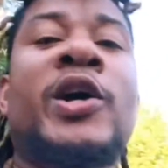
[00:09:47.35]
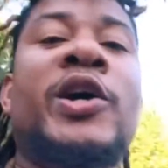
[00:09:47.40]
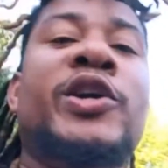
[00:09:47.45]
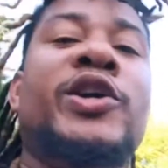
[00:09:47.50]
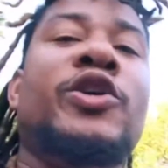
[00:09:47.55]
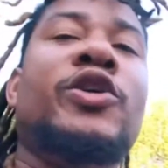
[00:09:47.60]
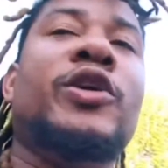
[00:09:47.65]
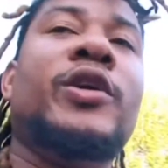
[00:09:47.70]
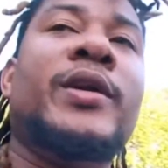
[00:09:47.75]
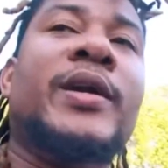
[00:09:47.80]

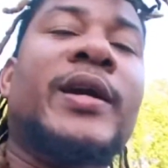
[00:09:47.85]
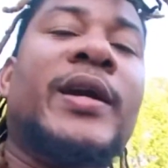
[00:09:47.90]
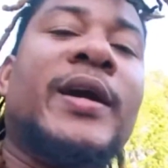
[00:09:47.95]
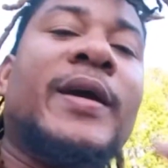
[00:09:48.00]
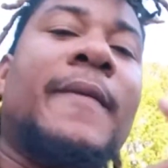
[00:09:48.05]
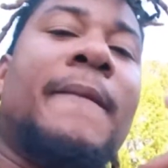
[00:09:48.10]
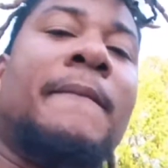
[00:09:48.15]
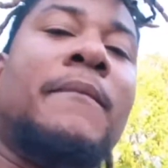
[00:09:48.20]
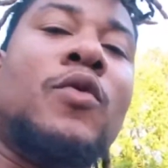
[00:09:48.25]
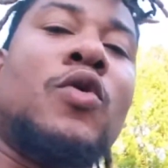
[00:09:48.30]
you're going to
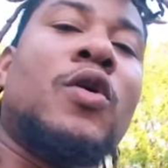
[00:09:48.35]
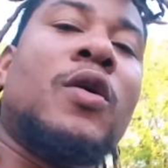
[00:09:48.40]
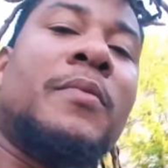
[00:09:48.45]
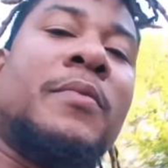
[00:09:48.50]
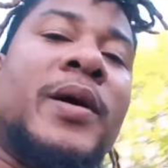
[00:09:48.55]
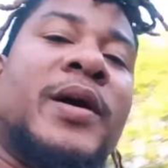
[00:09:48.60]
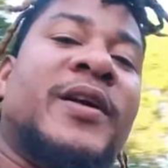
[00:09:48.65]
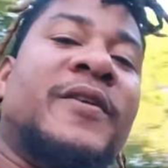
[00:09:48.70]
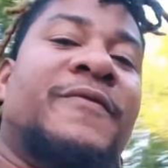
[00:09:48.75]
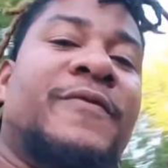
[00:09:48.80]
get more
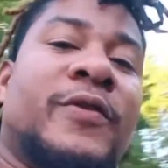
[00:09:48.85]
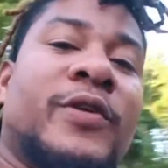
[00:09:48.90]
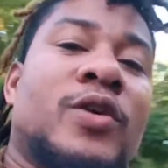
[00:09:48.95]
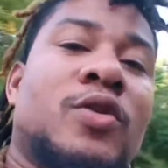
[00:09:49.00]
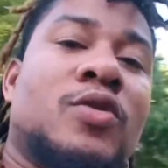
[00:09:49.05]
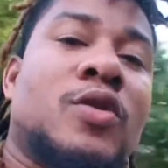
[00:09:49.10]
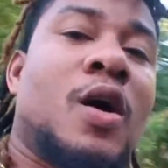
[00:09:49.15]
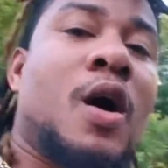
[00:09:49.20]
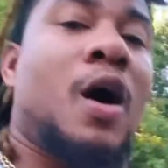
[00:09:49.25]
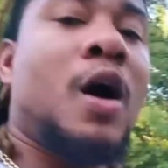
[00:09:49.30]
money for your
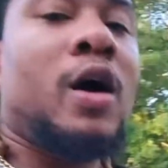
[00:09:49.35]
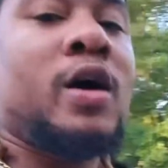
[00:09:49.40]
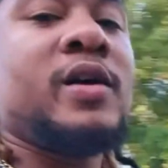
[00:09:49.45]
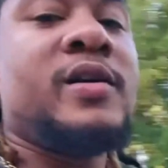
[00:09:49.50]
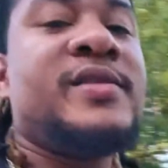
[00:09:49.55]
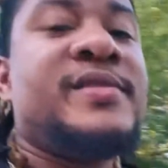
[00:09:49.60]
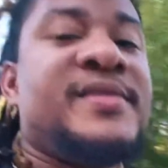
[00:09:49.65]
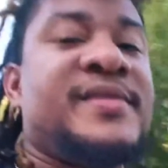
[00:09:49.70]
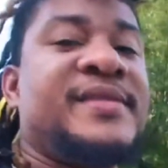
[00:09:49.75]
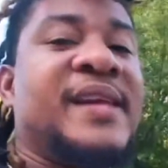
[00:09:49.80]
car
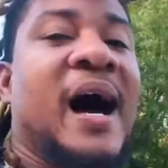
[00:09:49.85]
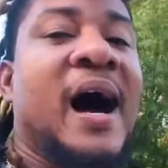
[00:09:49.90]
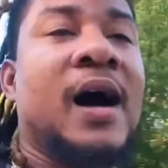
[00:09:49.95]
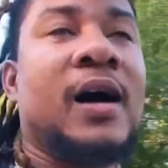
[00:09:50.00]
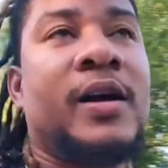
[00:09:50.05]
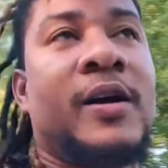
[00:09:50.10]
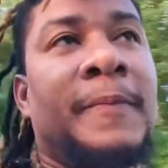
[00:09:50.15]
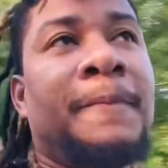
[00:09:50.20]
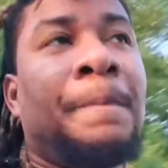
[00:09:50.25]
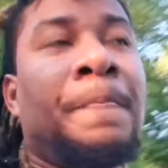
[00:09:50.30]
stock.